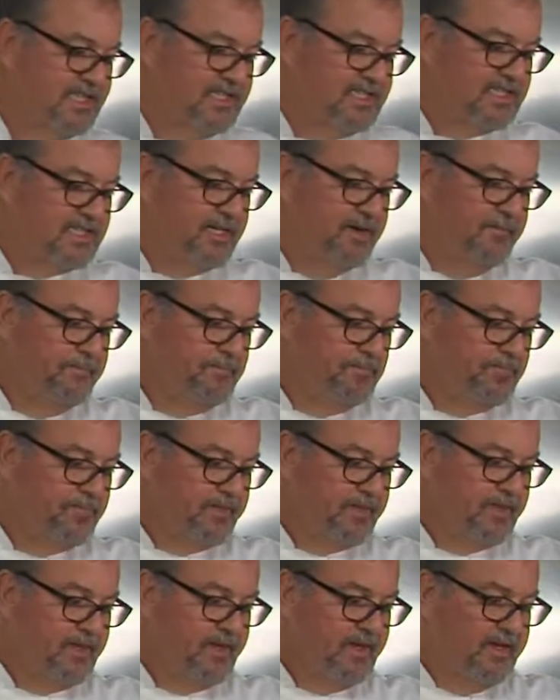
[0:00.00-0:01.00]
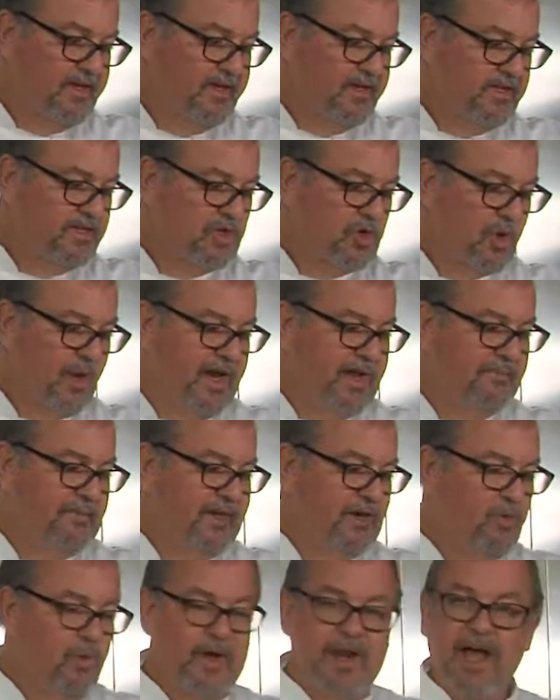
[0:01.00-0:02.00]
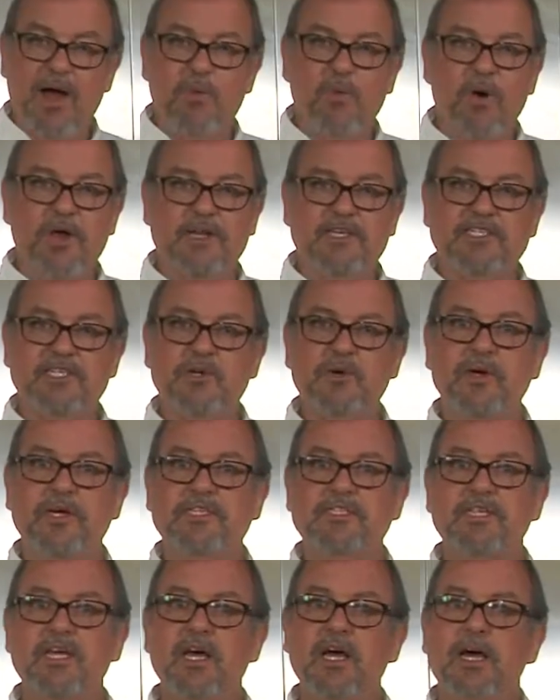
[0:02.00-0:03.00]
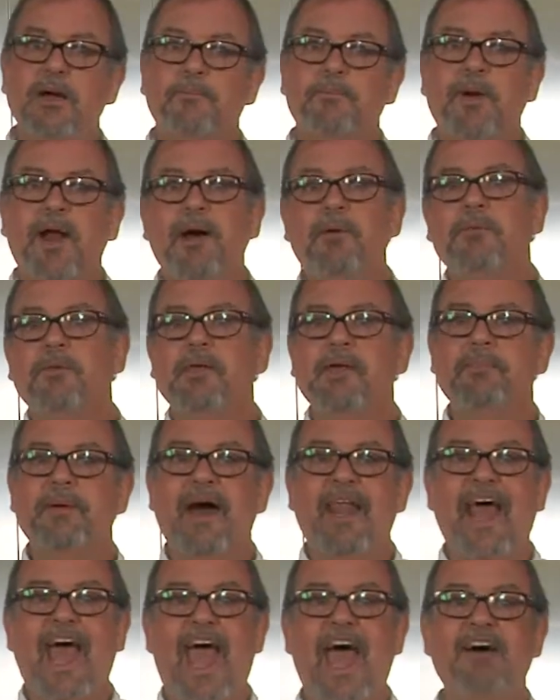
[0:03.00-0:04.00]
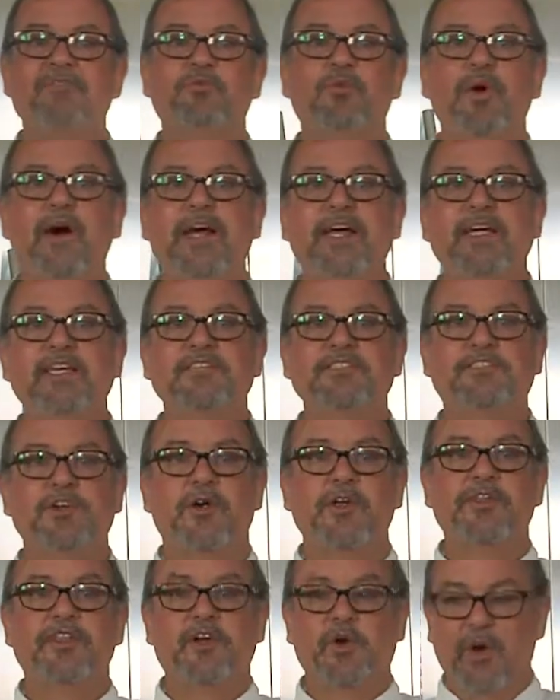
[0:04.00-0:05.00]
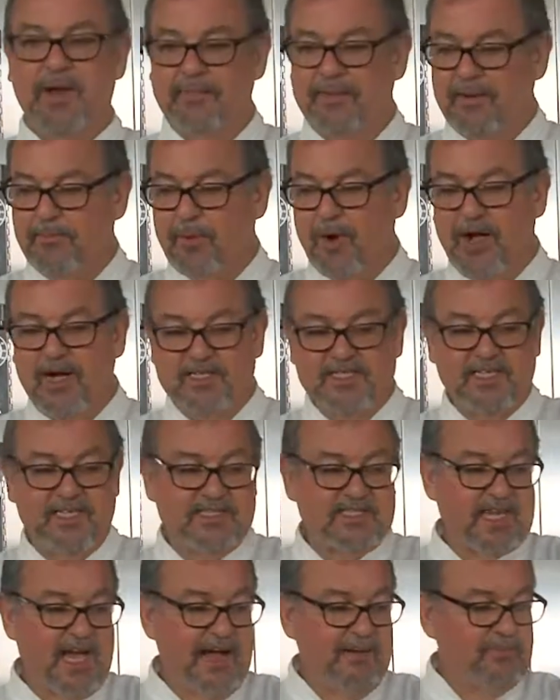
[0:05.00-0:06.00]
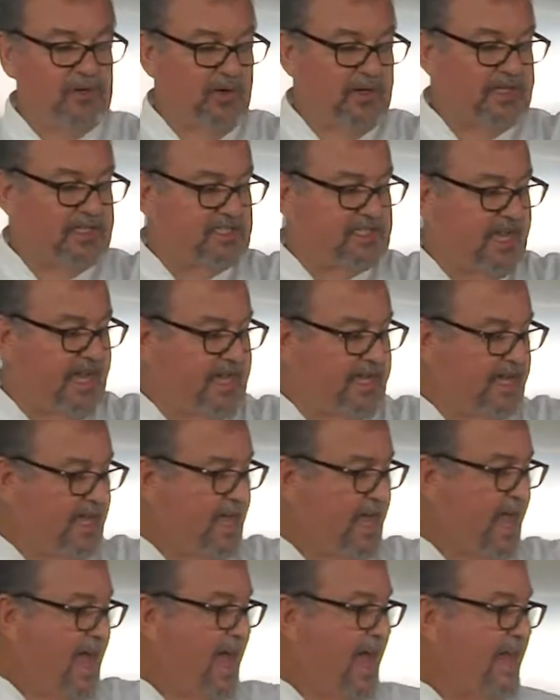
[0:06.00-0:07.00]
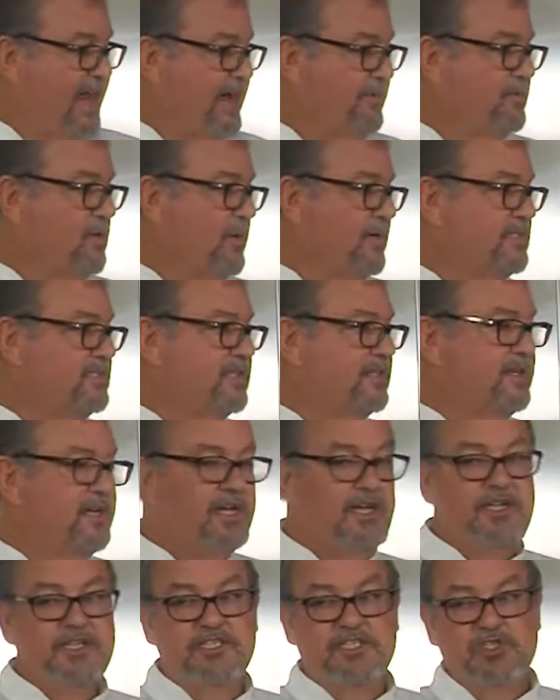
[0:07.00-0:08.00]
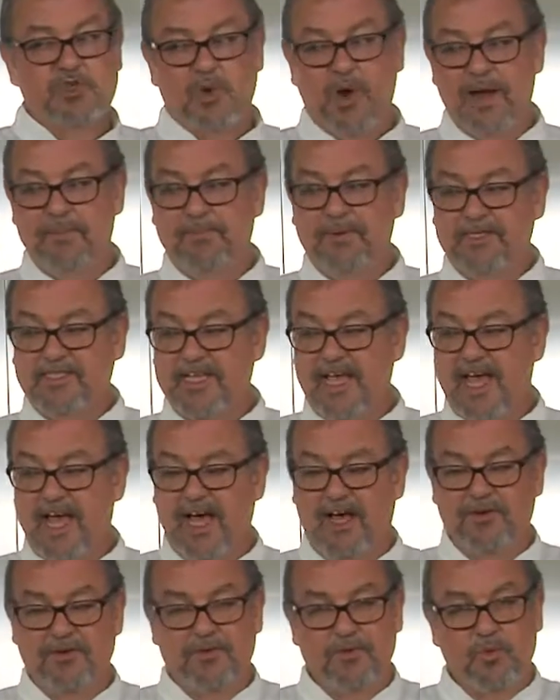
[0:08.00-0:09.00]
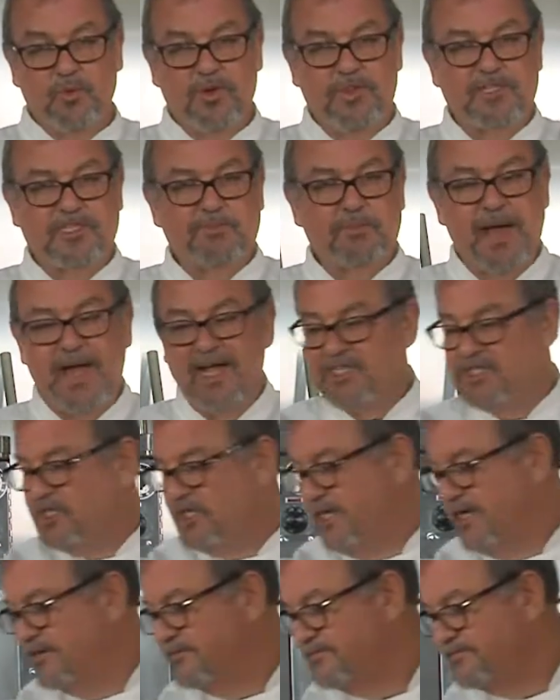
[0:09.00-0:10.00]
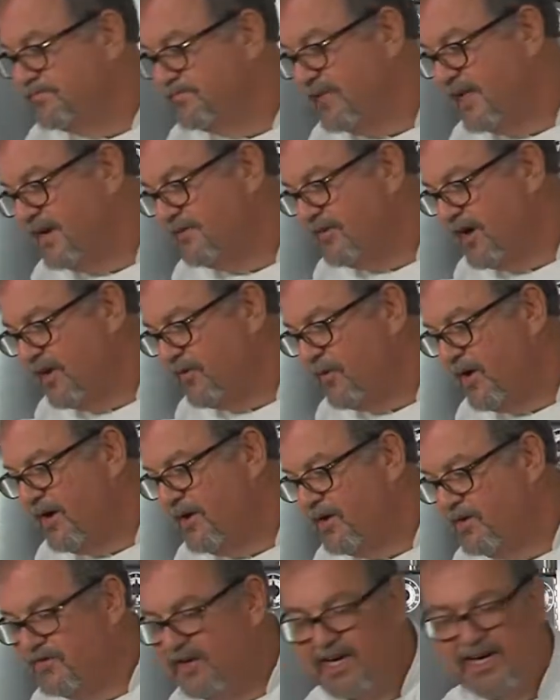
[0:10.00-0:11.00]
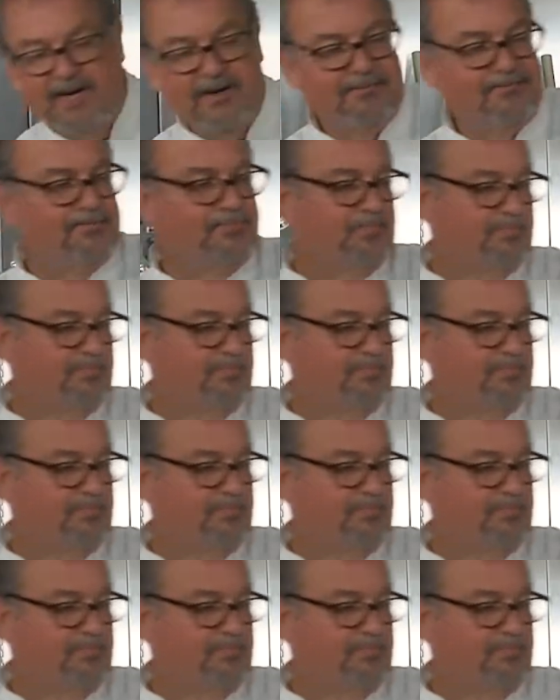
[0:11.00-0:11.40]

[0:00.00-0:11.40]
is creaming, what I want to do is probably about halfway during the creaming process, I'm going to take and I'm going to scrape it down with a spatula that I've got right over here.